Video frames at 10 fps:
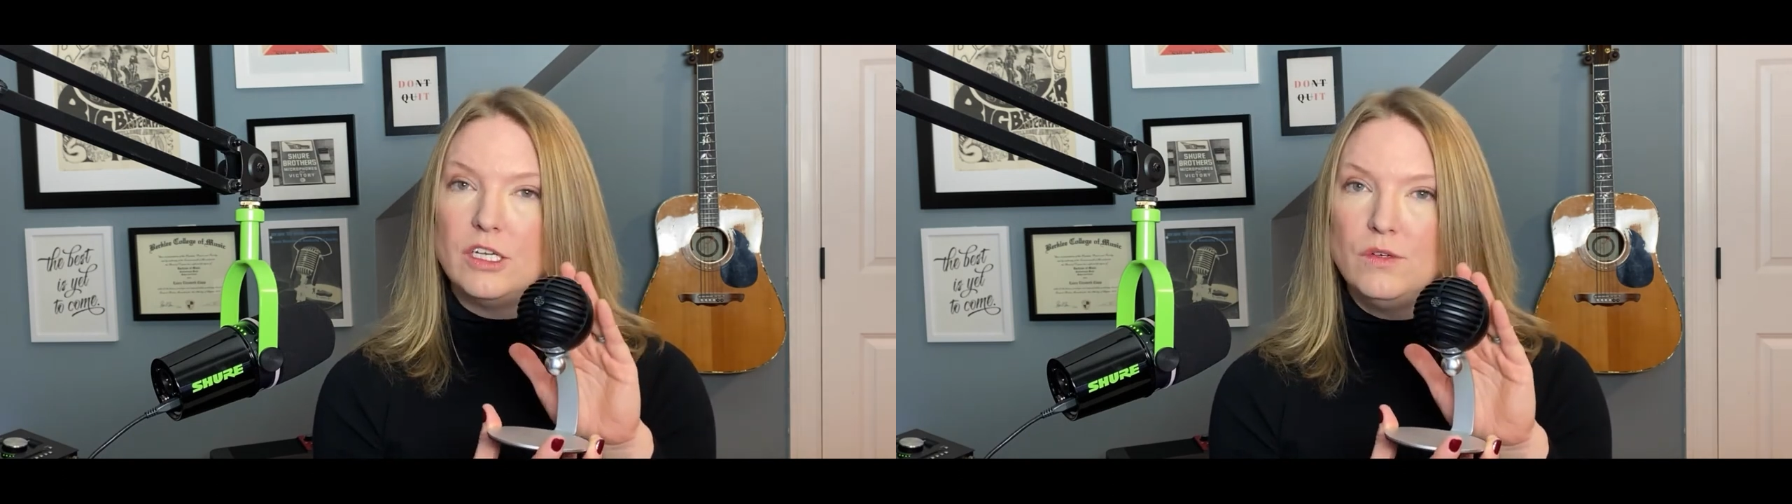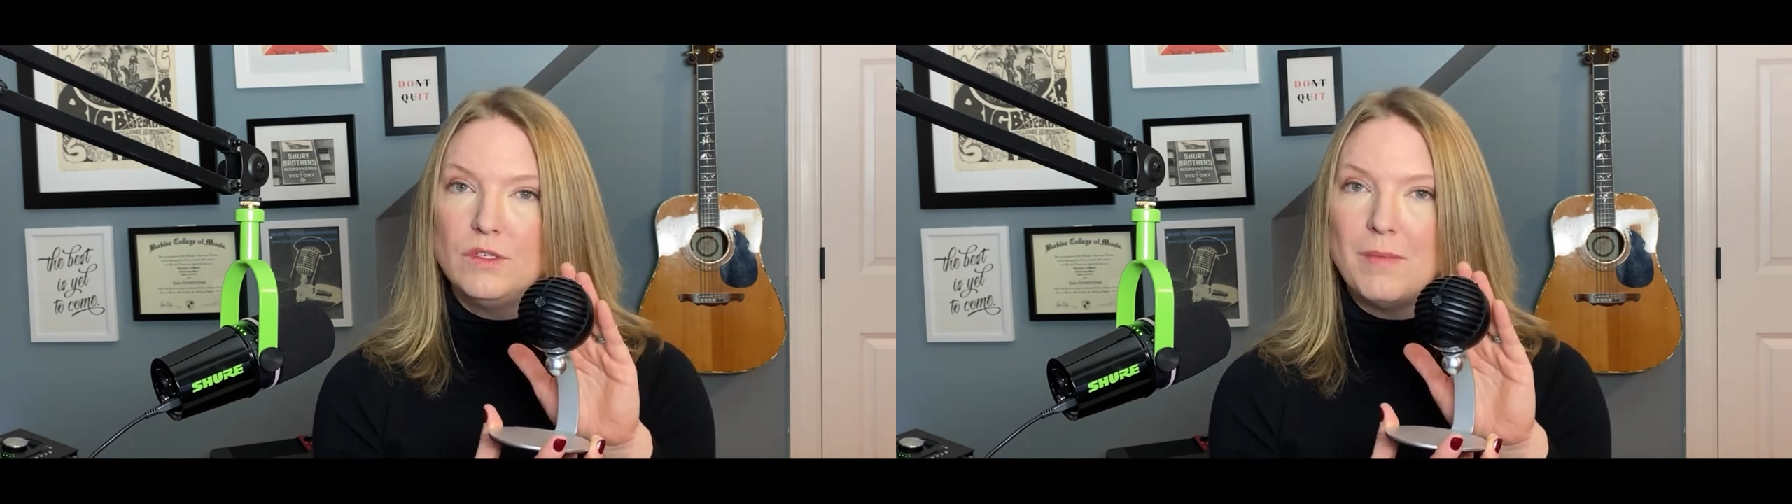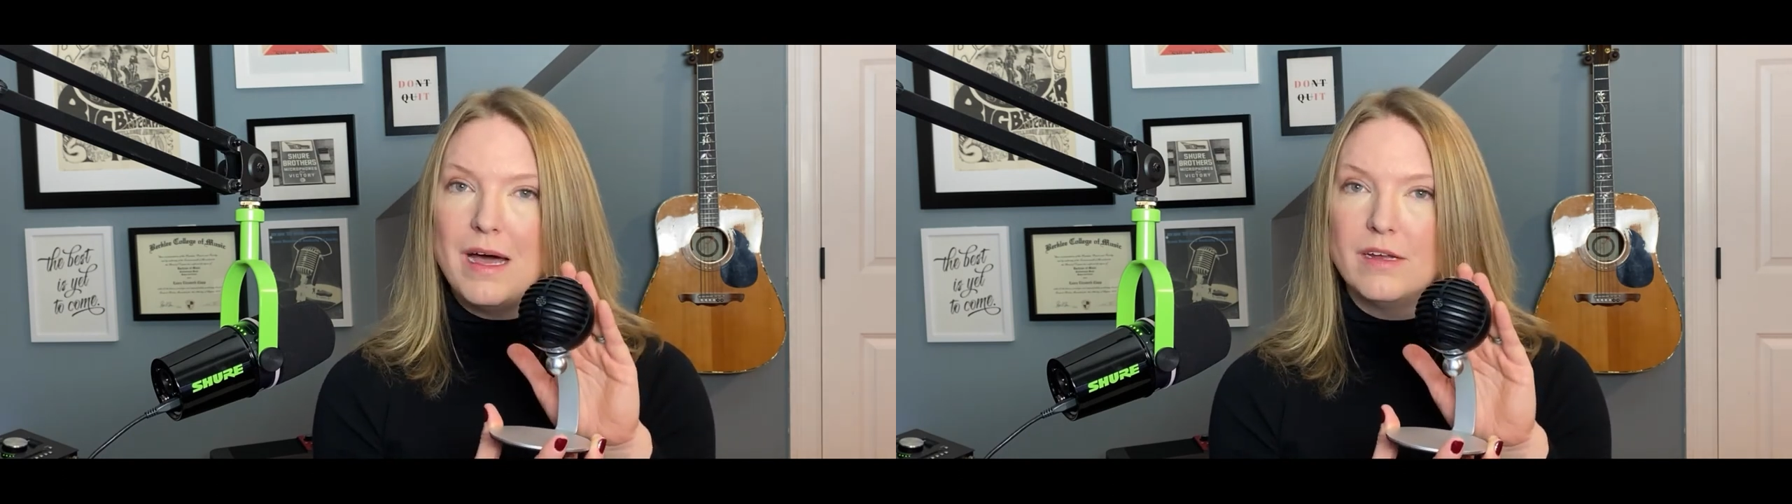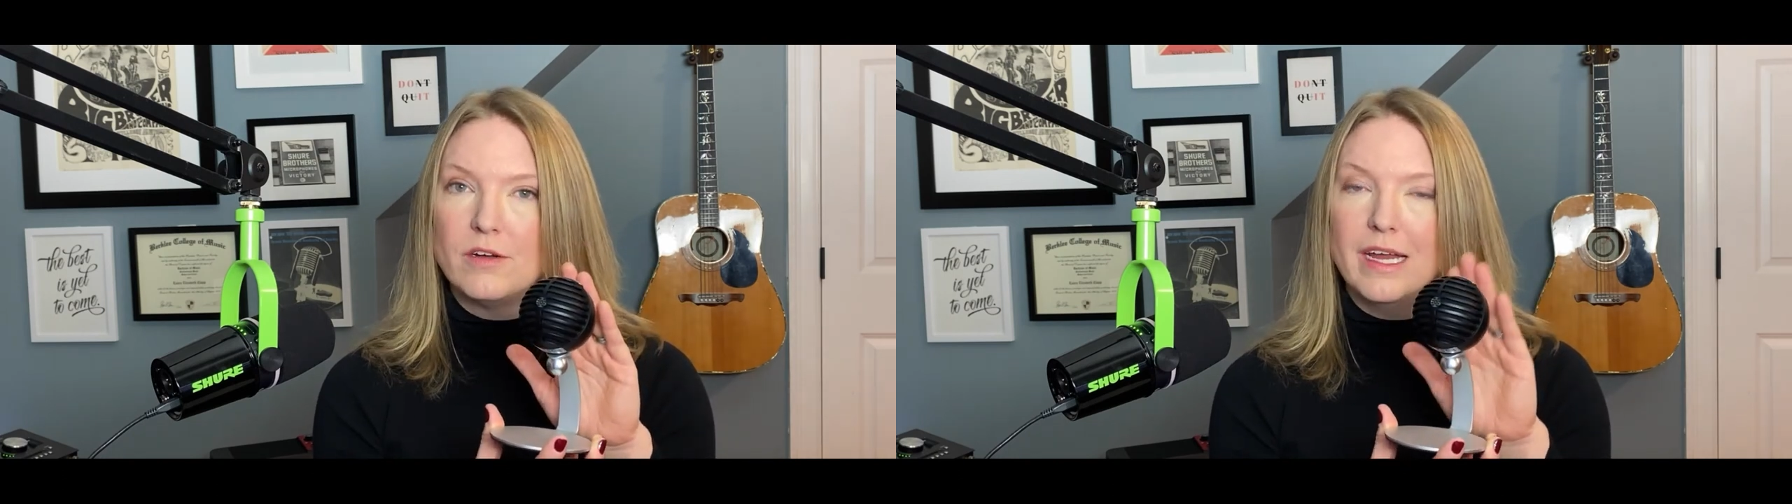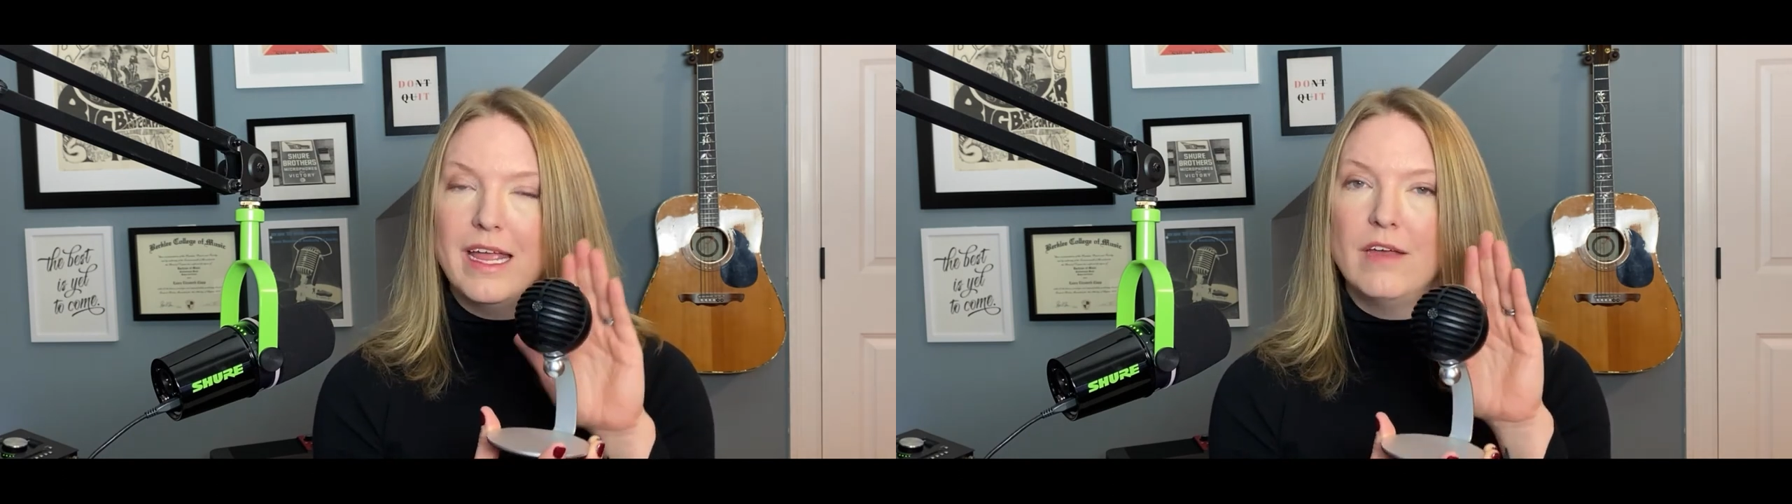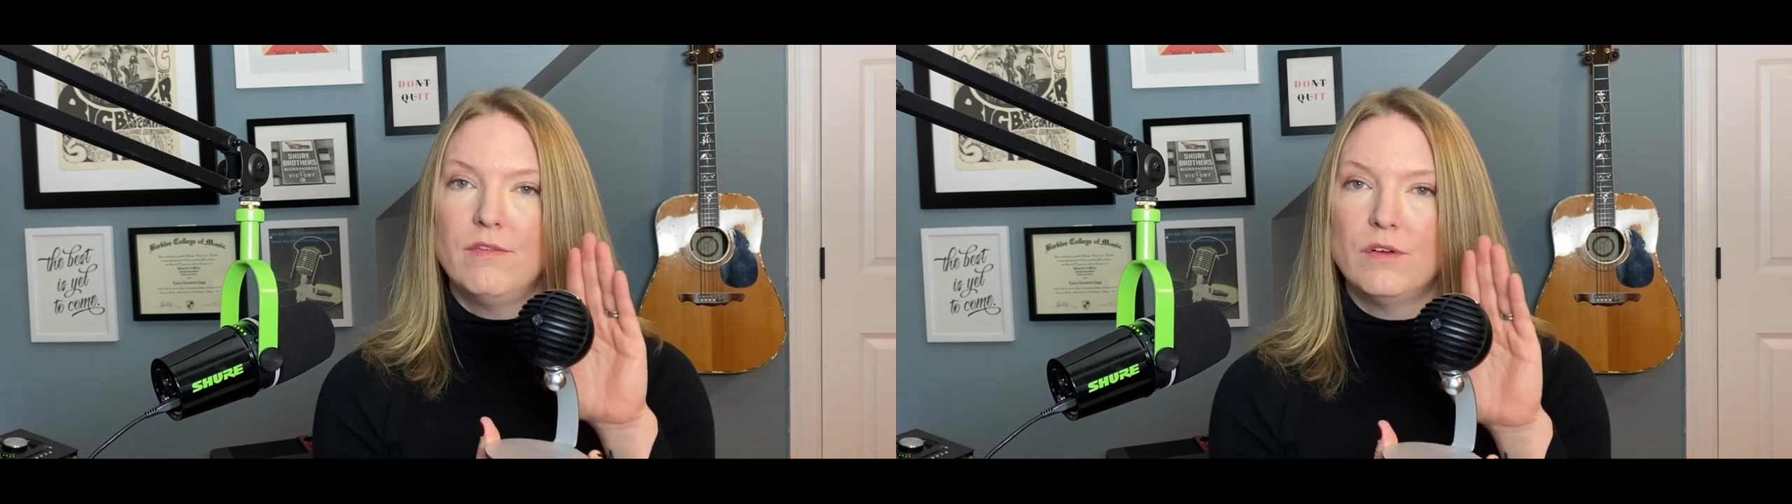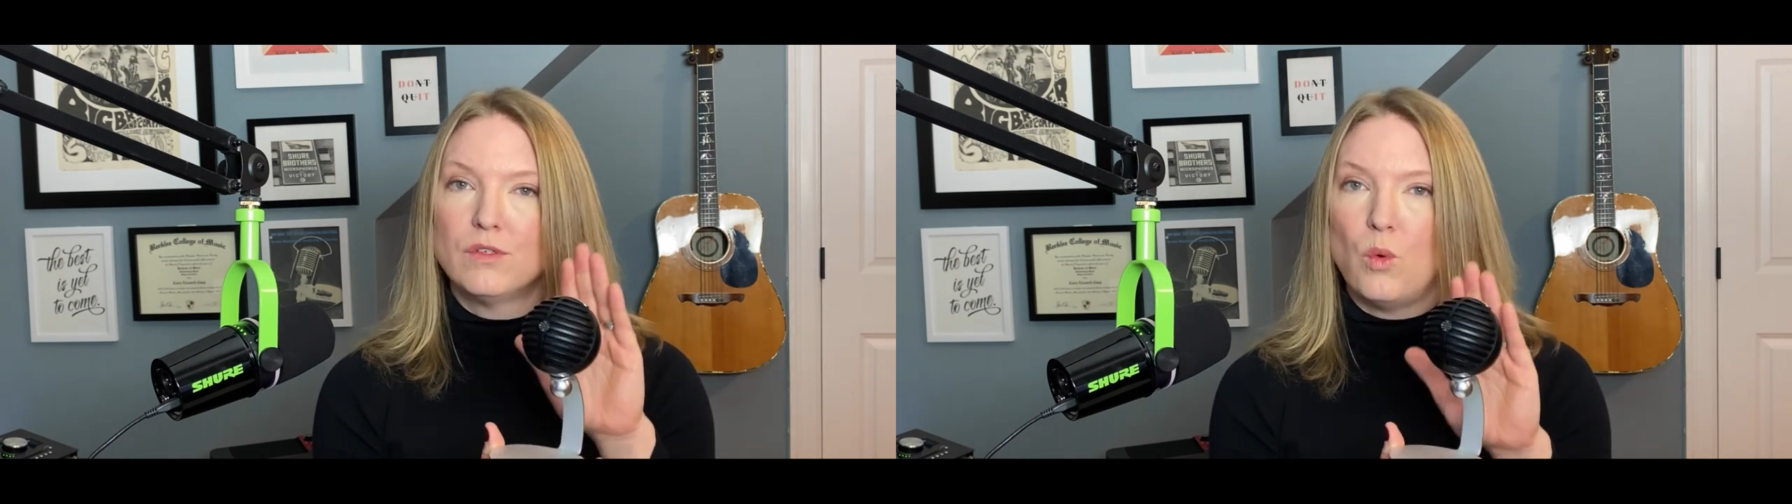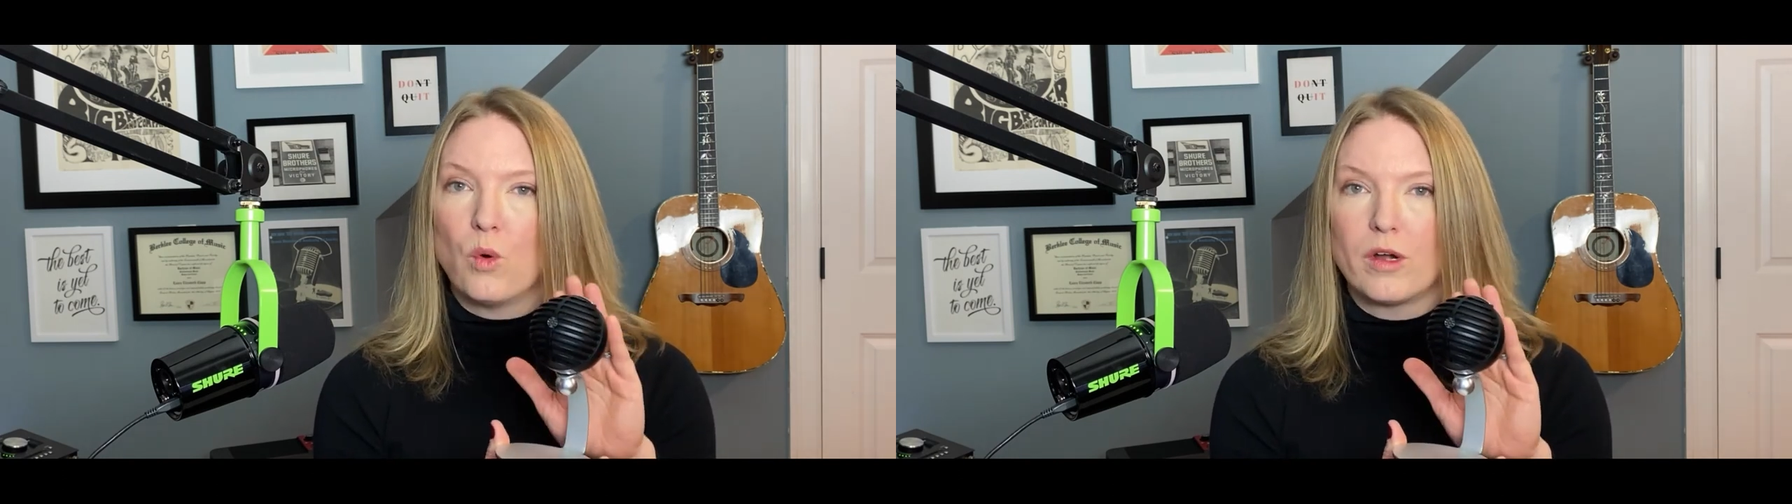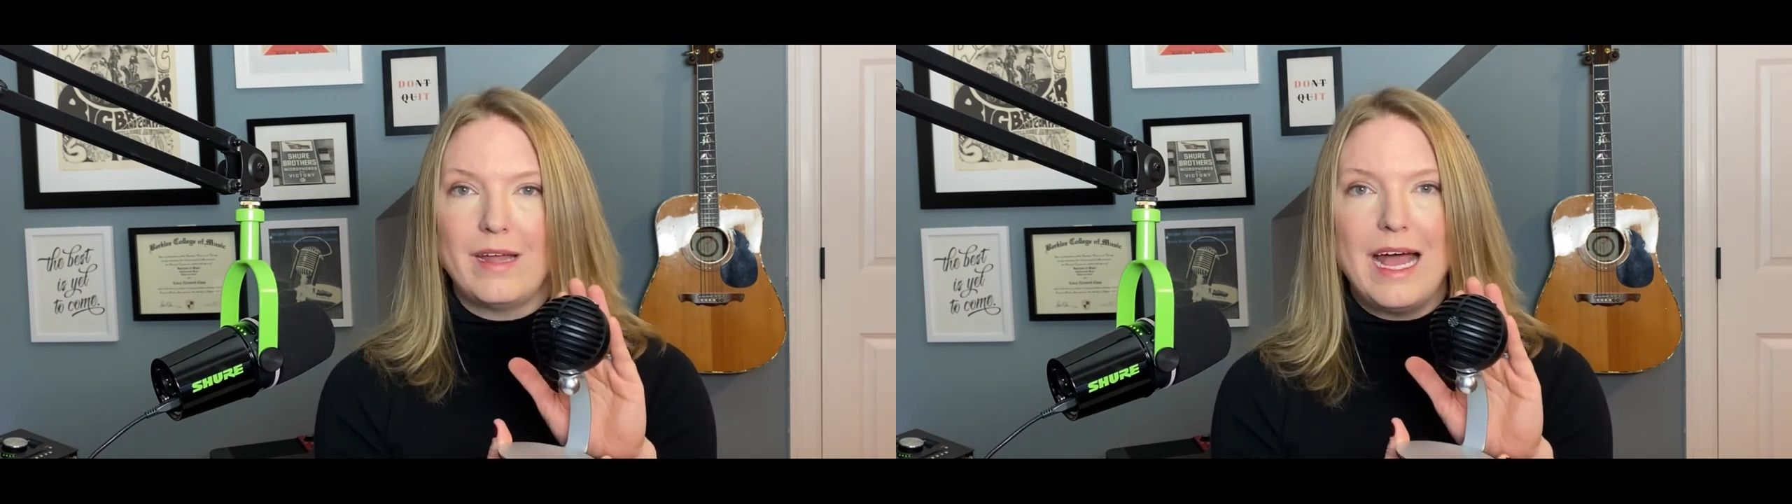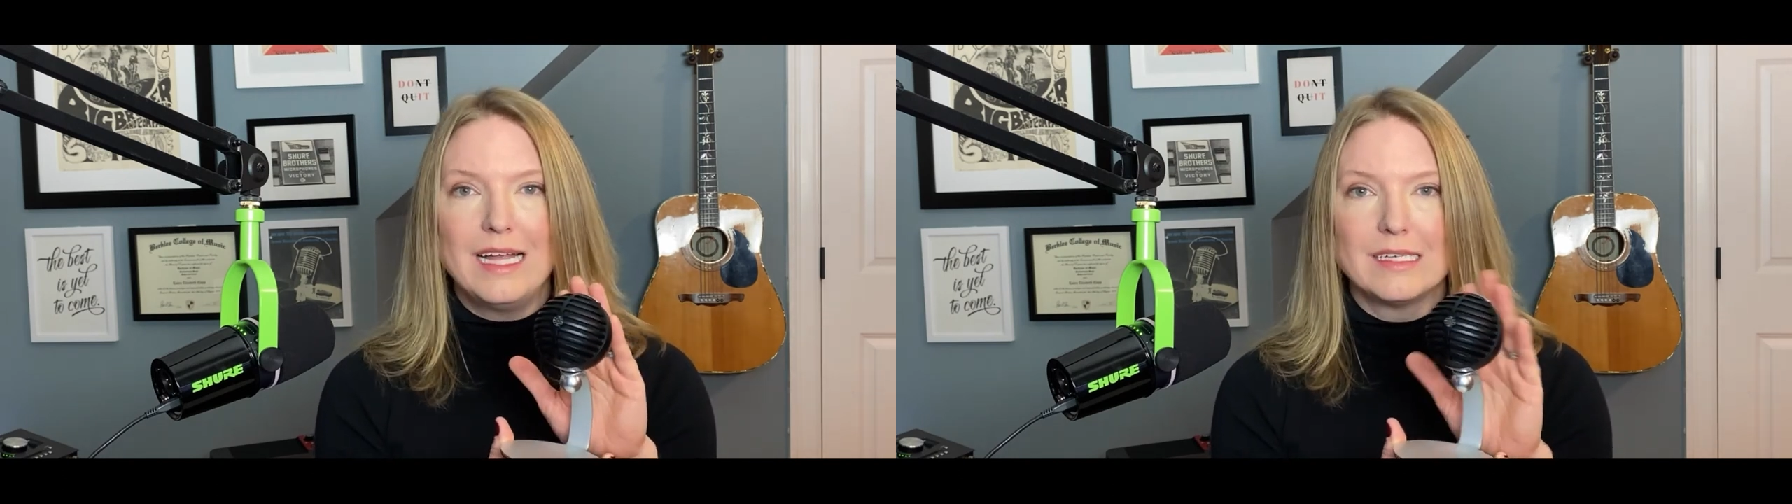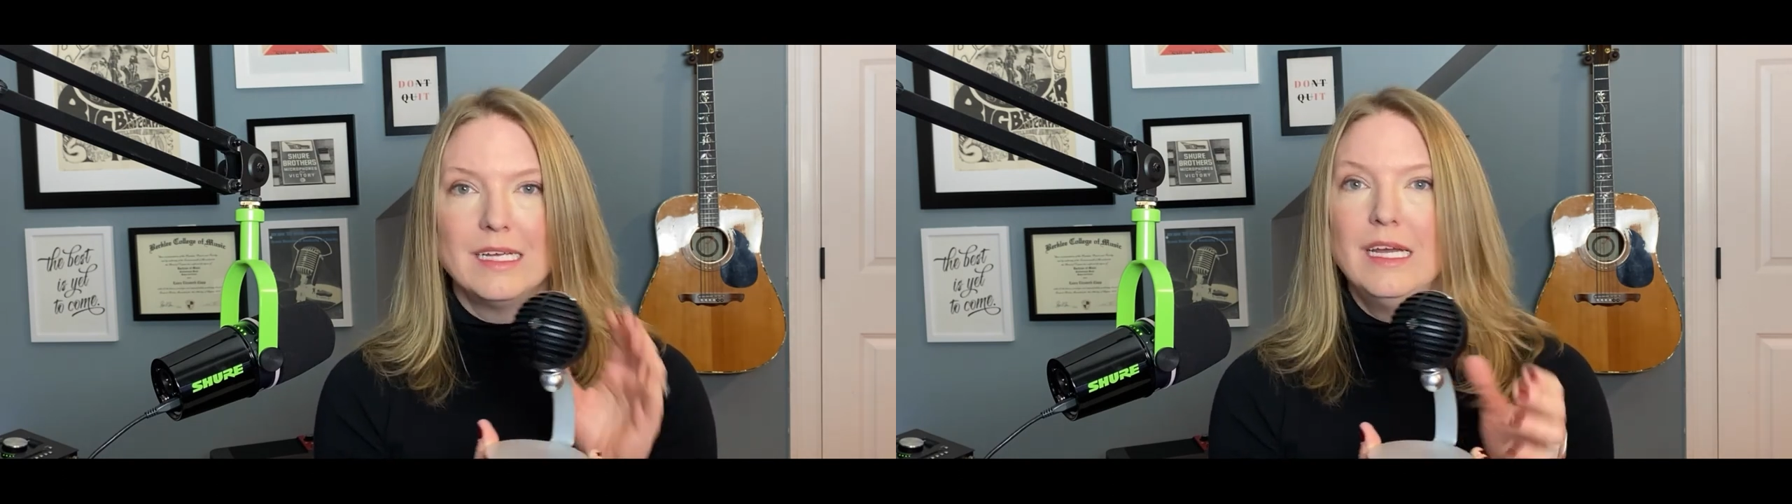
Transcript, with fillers: to use monitoring headphones or not.